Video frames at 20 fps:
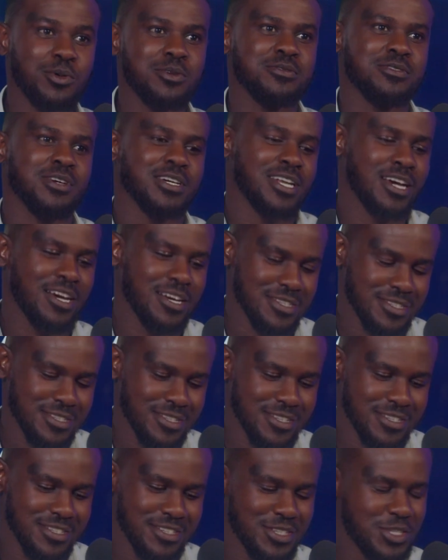However, I'd
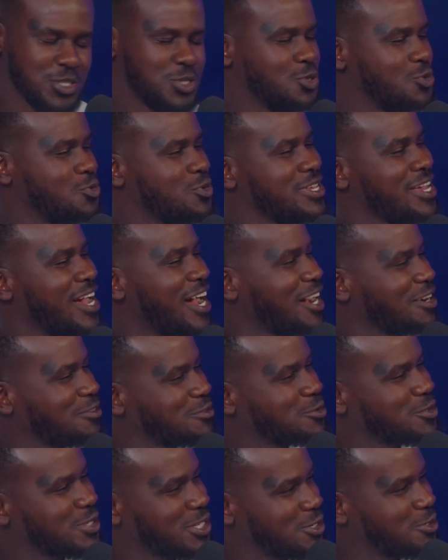ask this. Do we
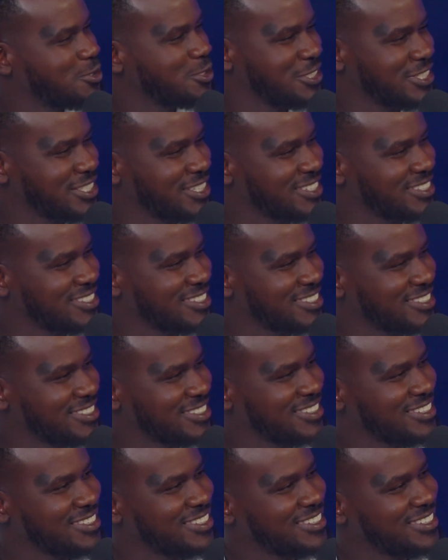have to negotiate?